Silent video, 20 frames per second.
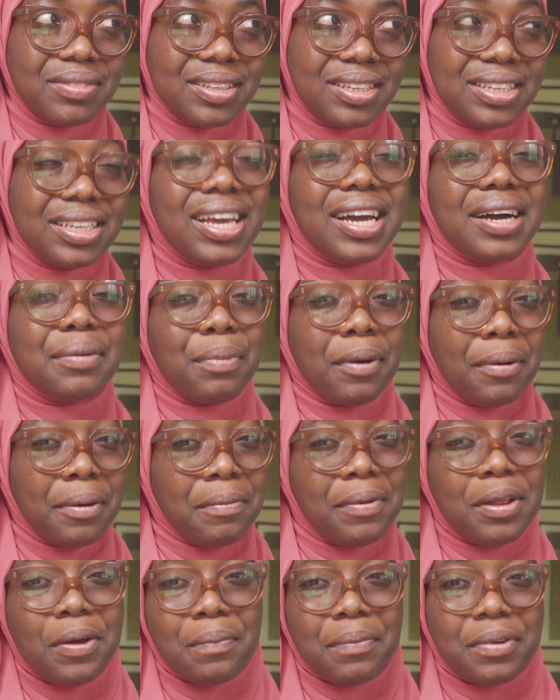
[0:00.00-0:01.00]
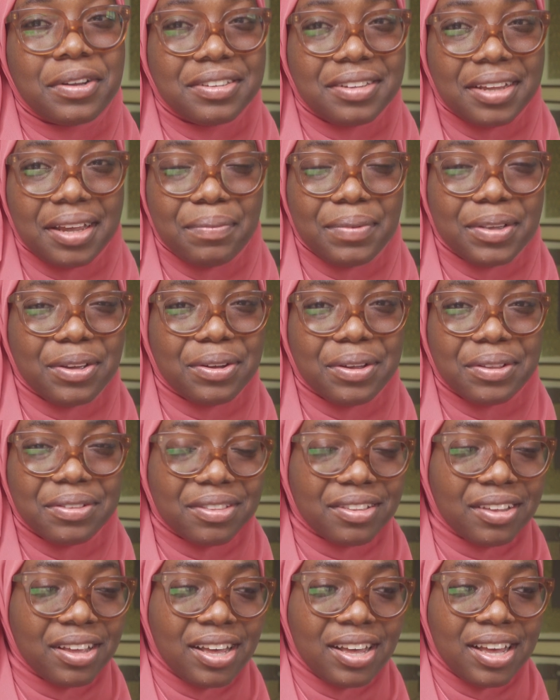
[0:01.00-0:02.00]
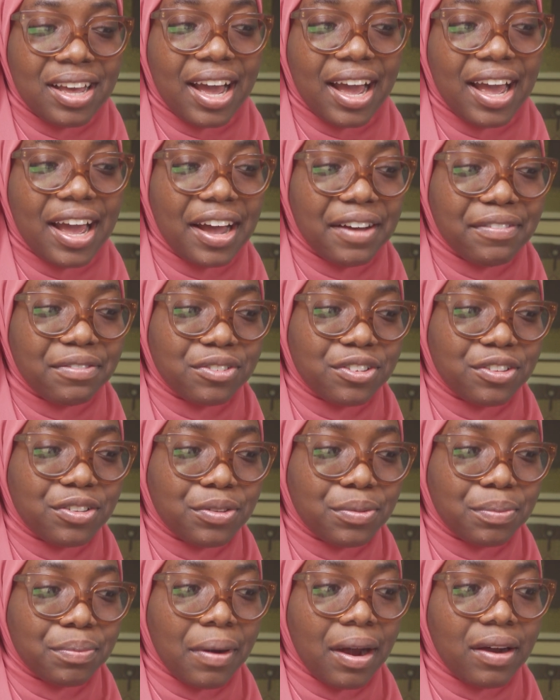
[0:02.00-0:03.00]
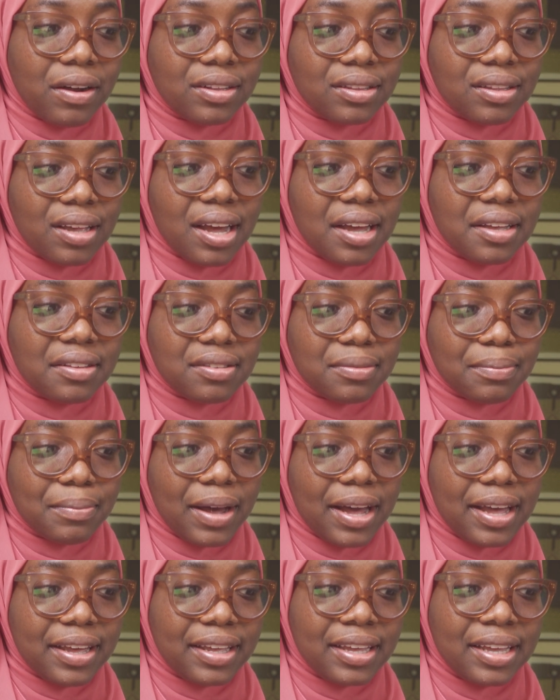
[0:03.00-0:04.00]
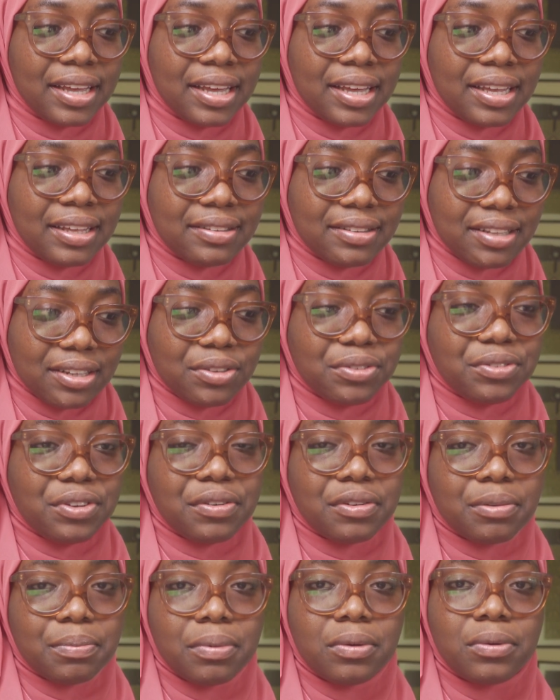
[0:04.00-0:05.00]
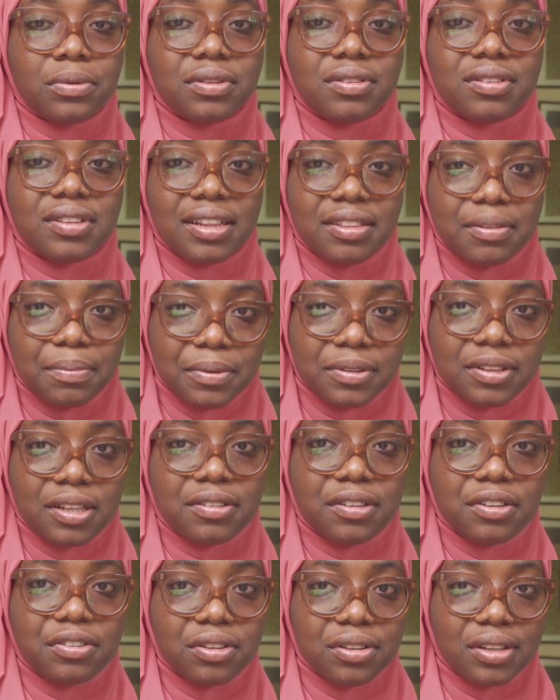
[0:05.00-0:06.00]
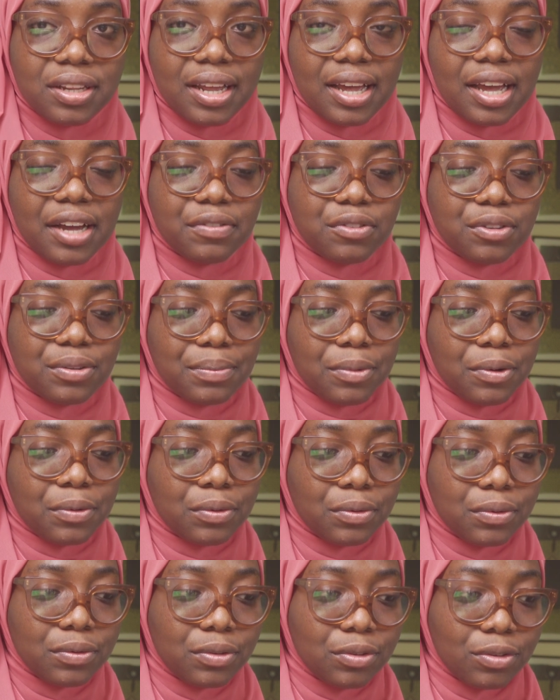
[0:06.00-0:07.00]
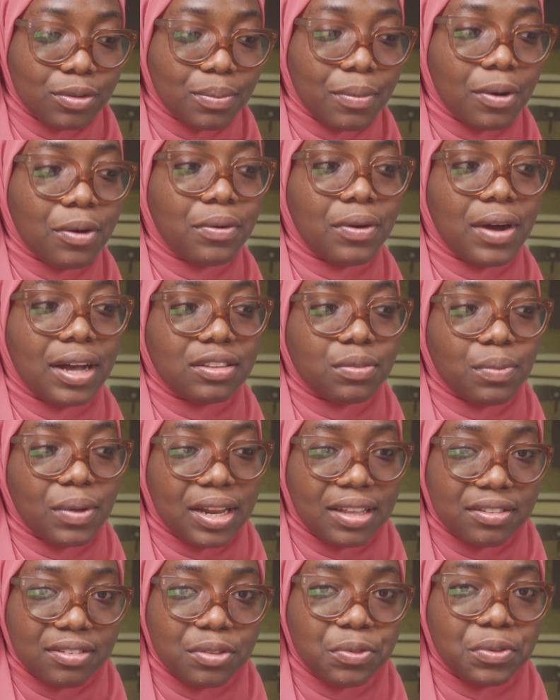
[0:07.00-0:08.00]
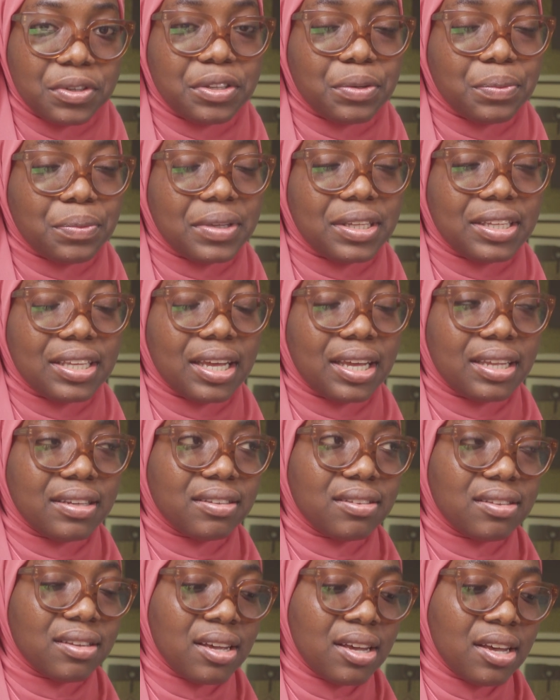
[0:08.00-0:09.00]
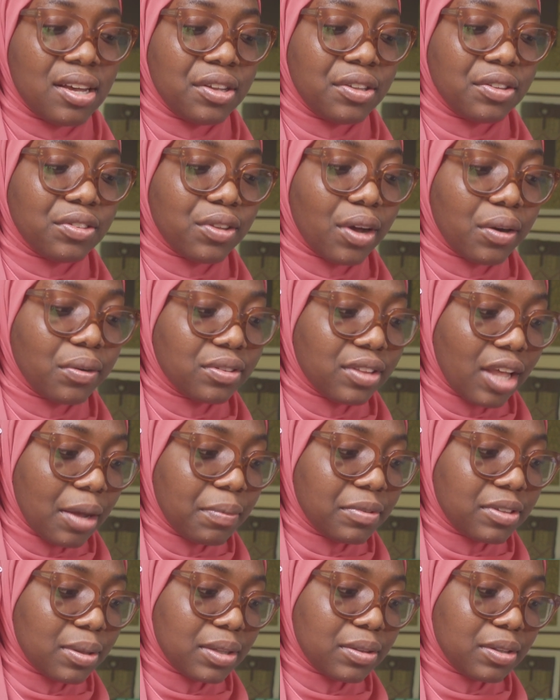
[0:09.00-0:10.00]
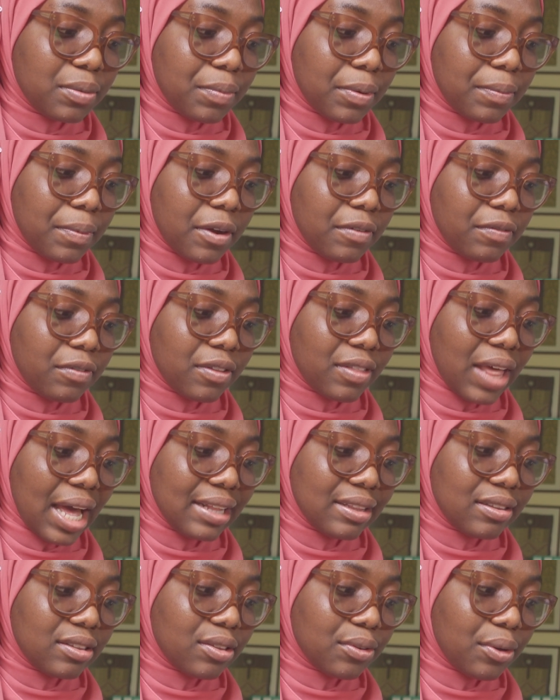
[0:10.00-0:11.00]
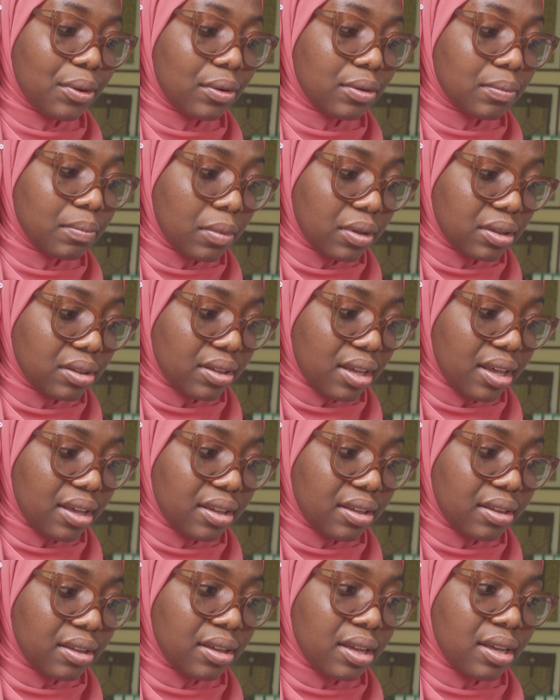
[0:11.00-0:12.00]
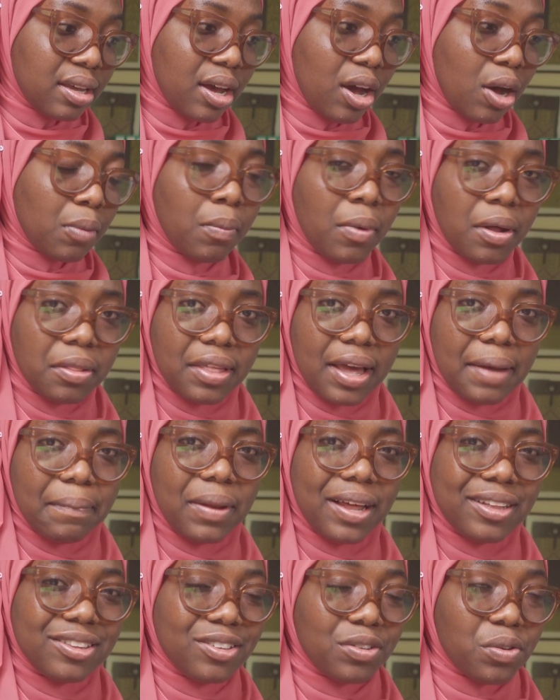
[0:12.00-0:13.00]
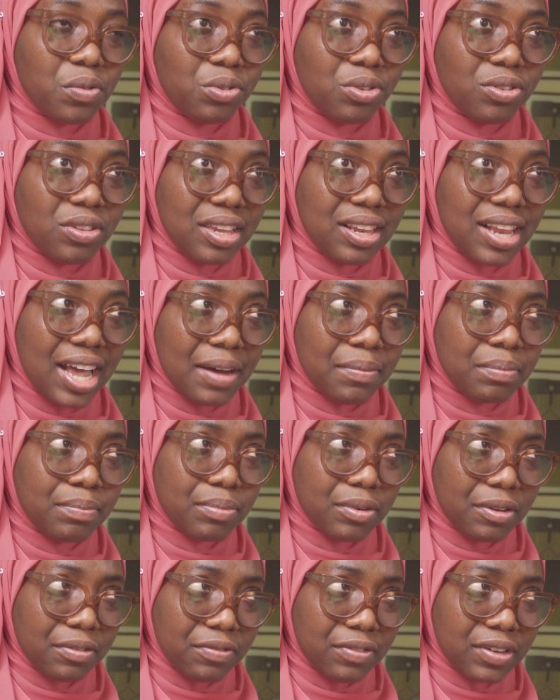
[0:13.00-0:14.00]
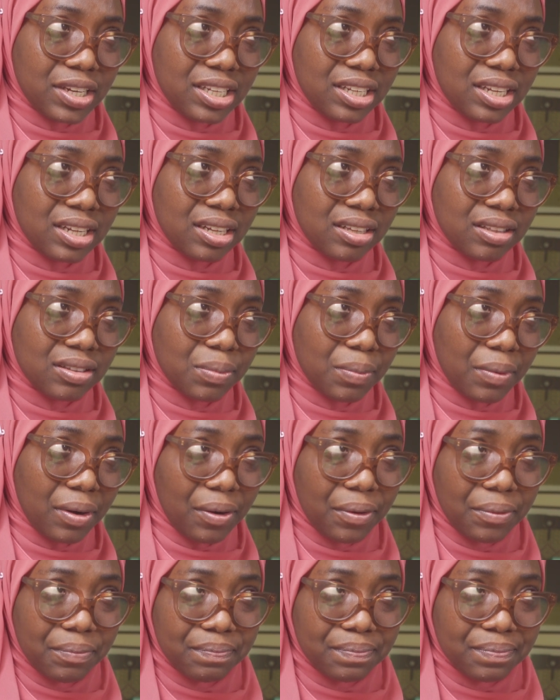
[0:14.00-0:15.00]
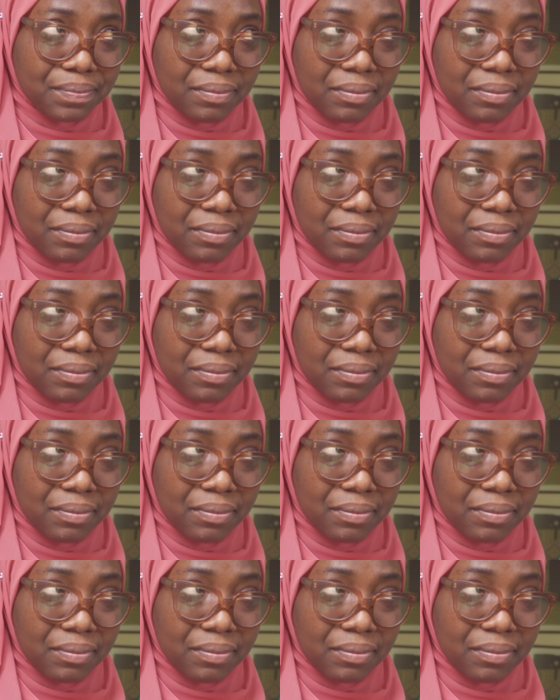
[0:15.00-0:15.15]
Yeah, probably on Monday, because I have to prioritize my second year report and the presentation that I have tomorrow as well as during the weekend. So I'll start preparing for that on Monday. On Monday I plan to go to the lab briefly as well.